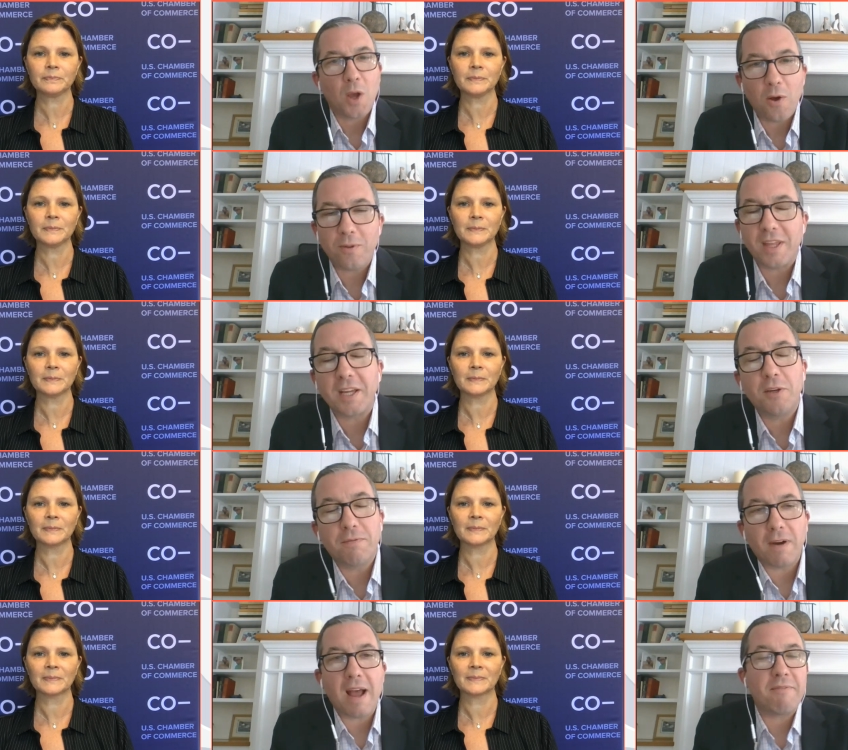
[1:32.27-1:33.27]
Speaker 1: Oh, thank
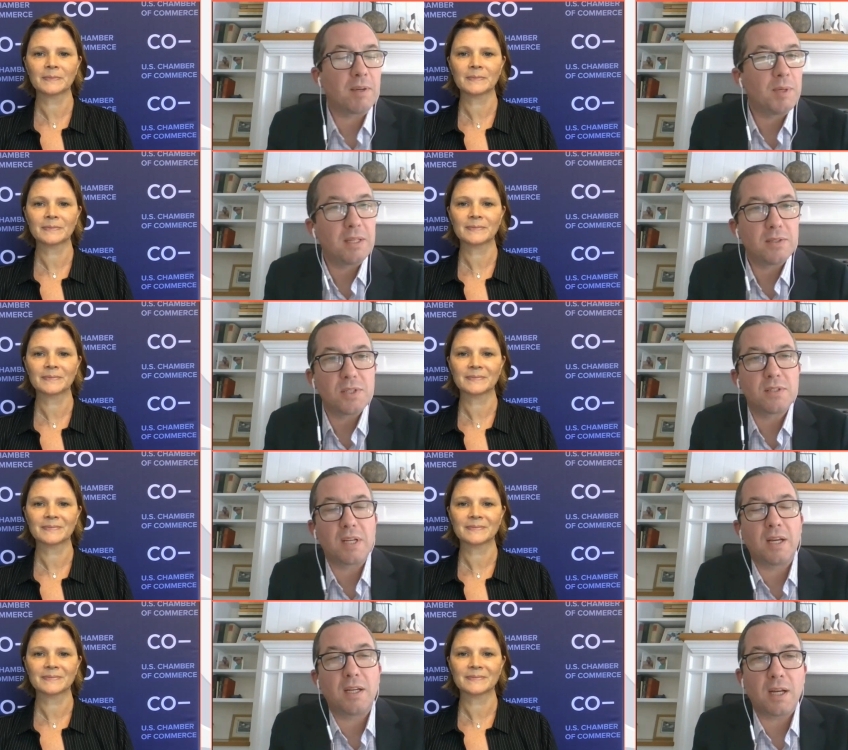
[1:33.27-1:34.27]
you for having me. This
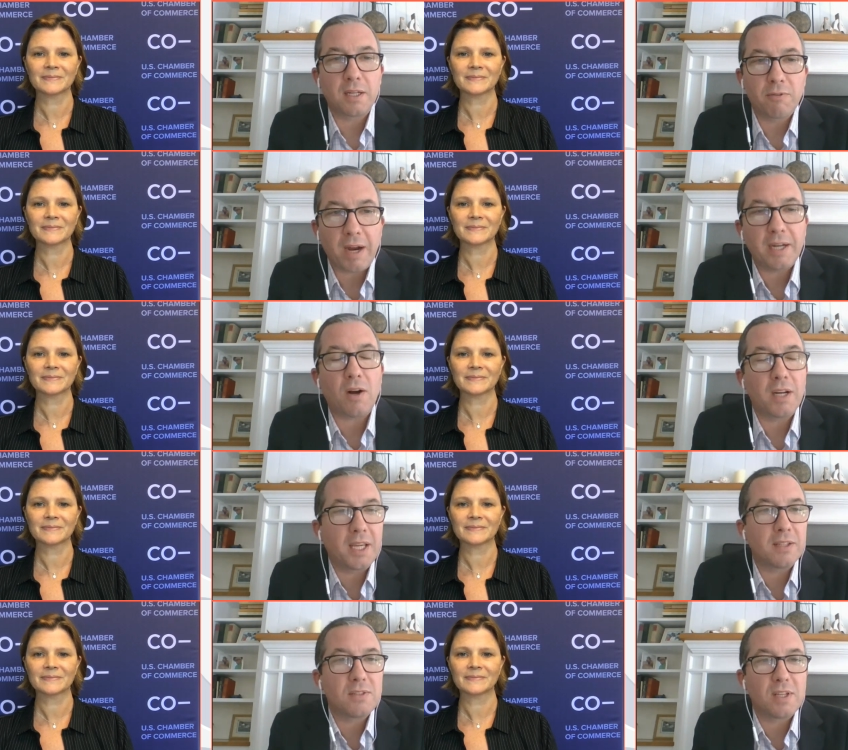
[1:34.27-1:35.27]
is a, a great
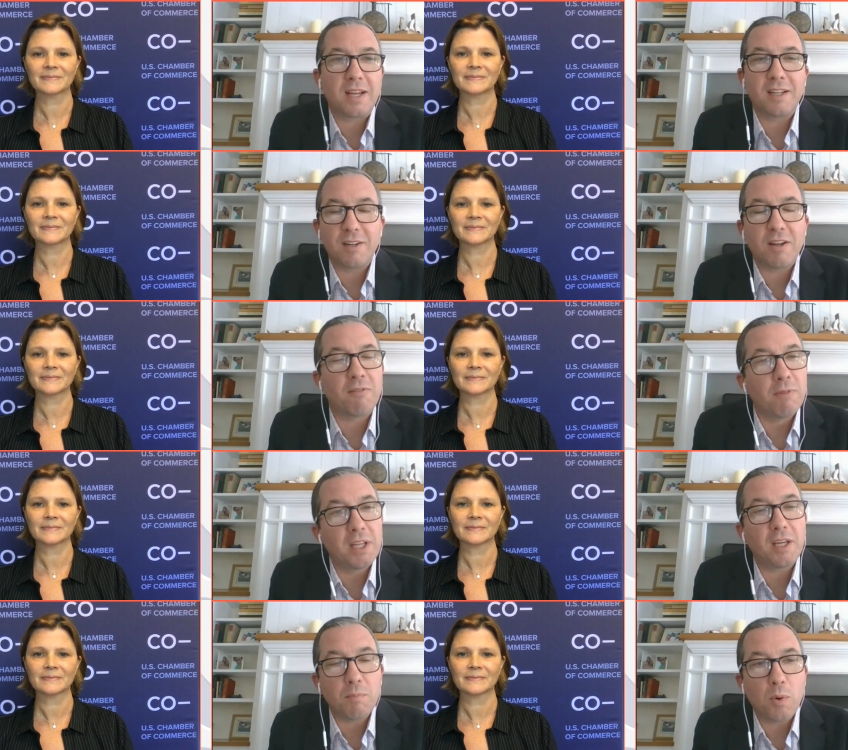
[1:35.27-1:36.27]
audience and a
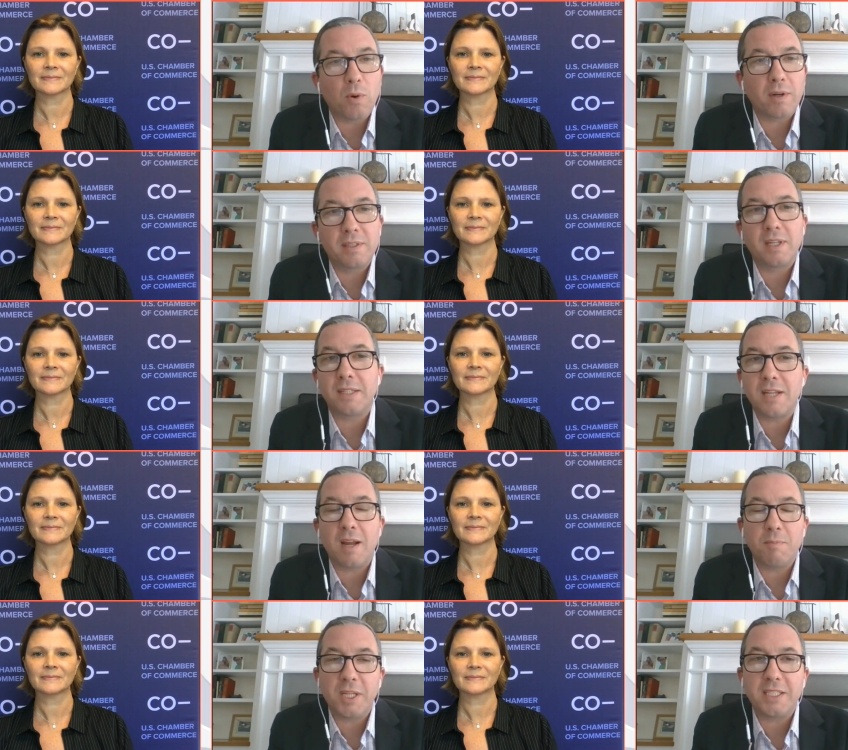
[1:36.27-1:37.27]
really important and
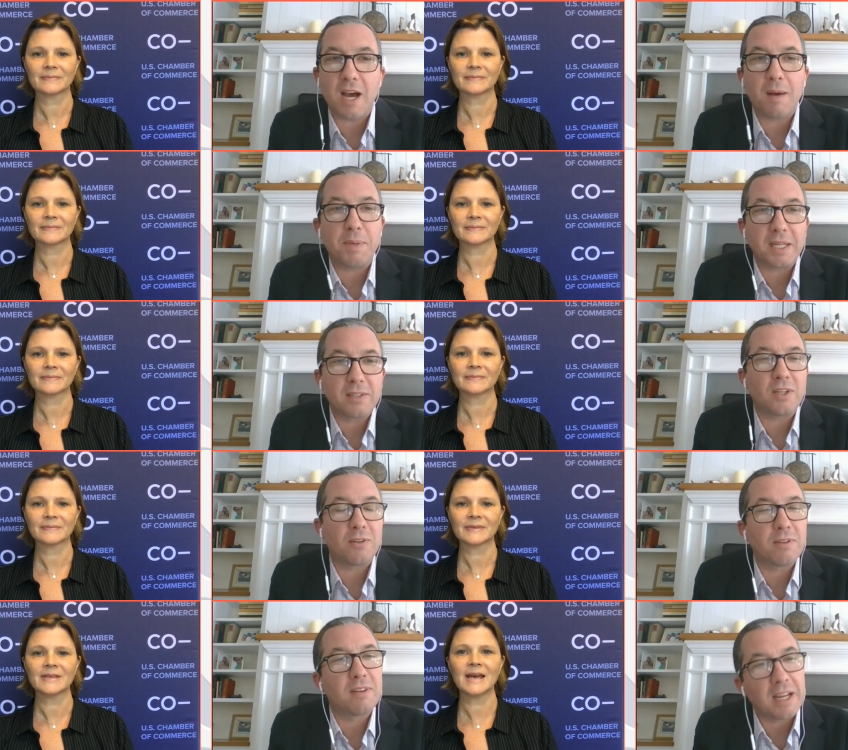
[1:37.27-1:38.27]
timely topic.
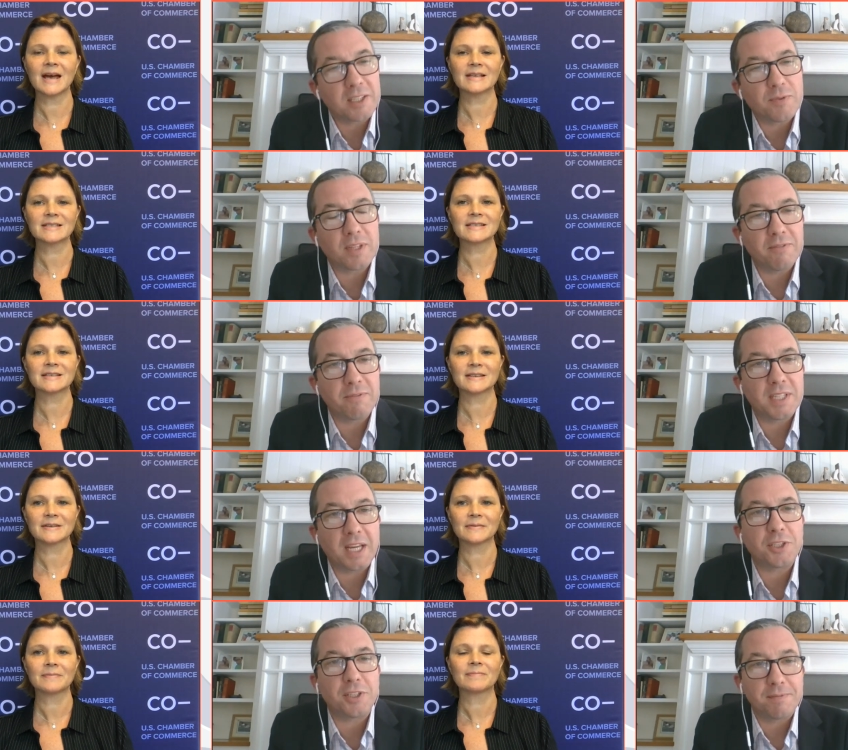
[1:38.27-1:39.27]
So
Speaker 2: yeah. Thanks for the
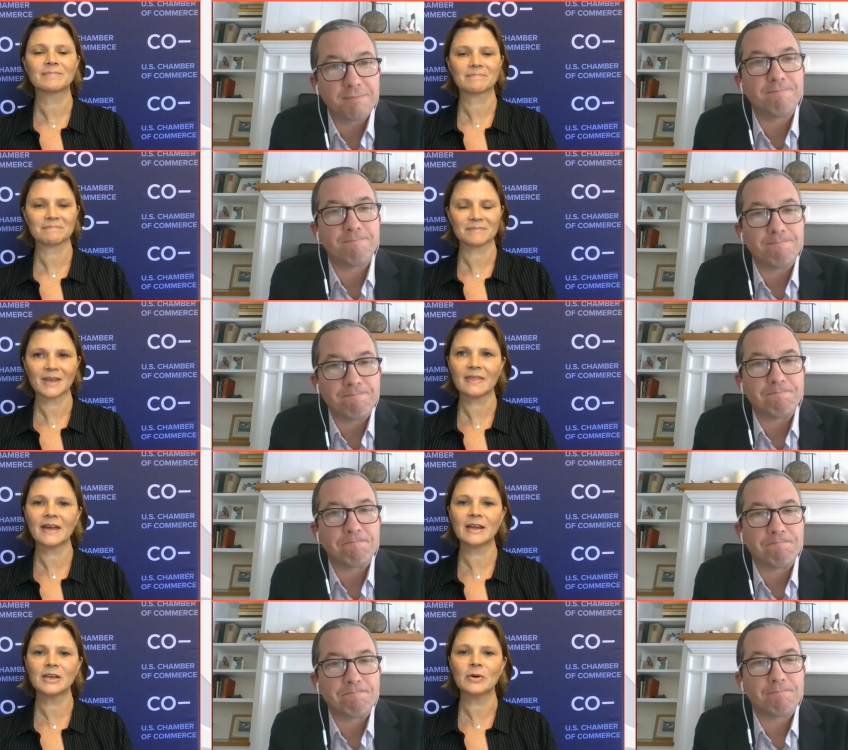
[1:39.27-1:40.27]
invitation.
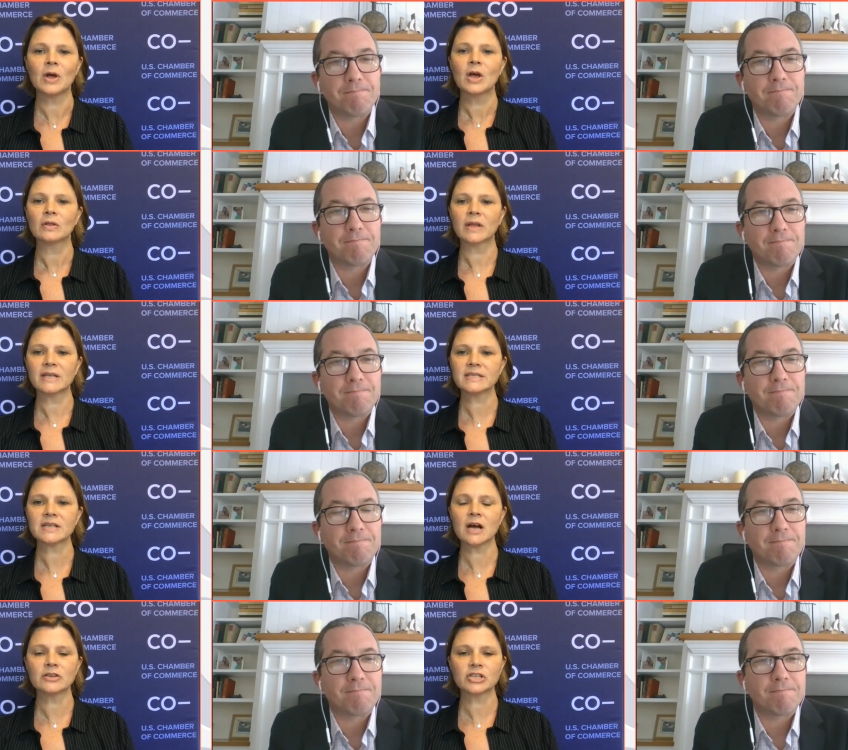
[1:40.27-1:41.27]
Thank you. Let's
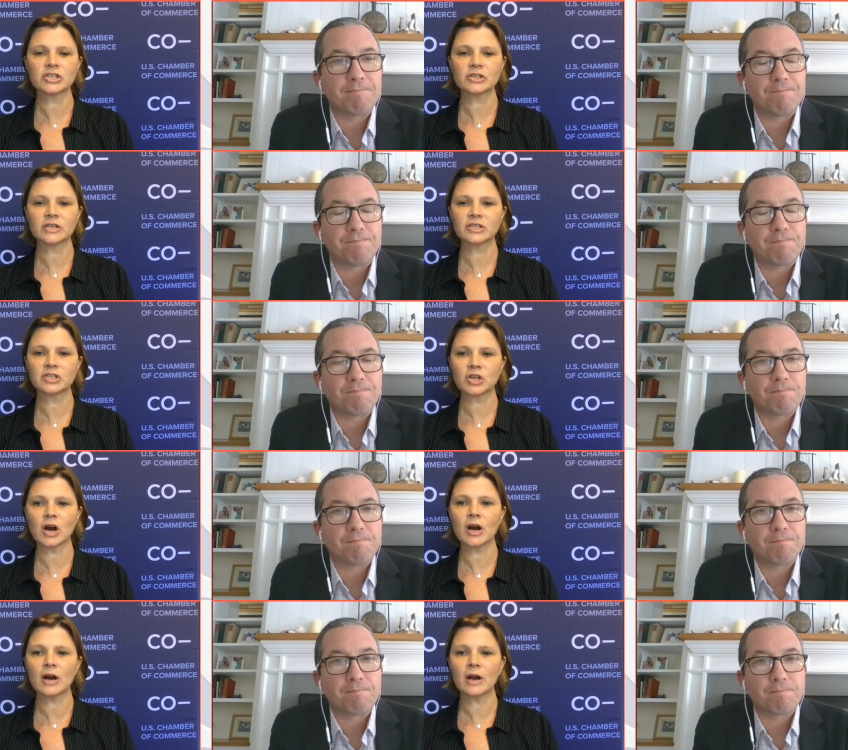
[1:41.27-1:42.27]
uh, just let's
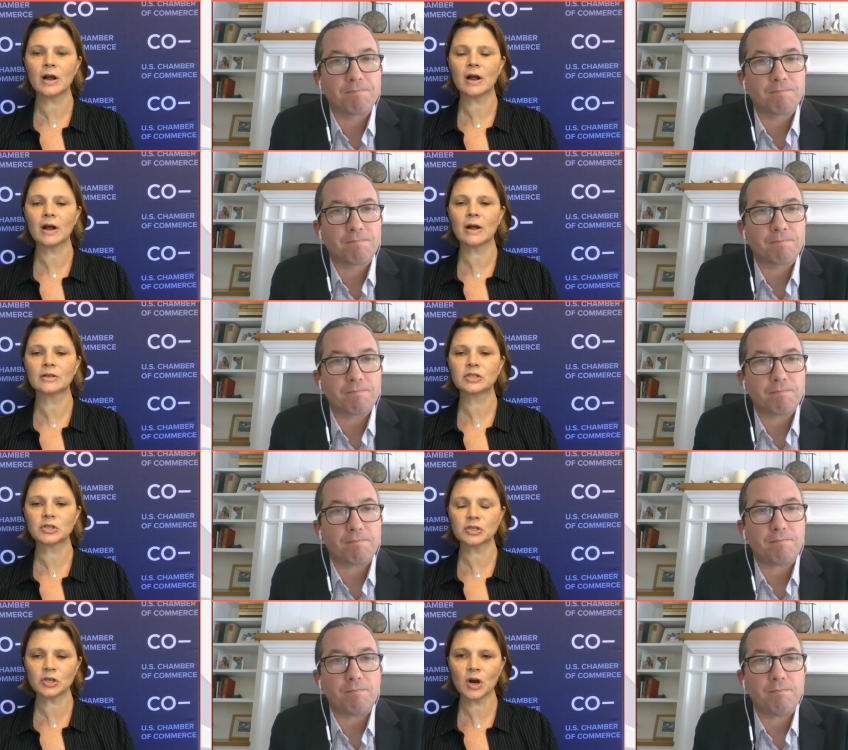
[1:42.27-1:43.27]
start
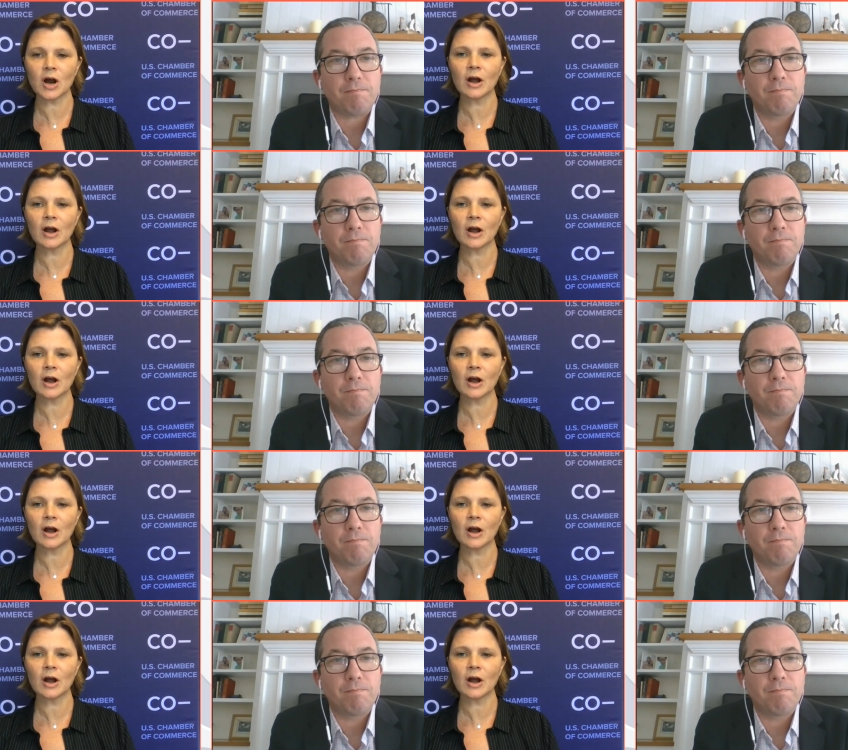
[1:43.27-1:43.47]
to talk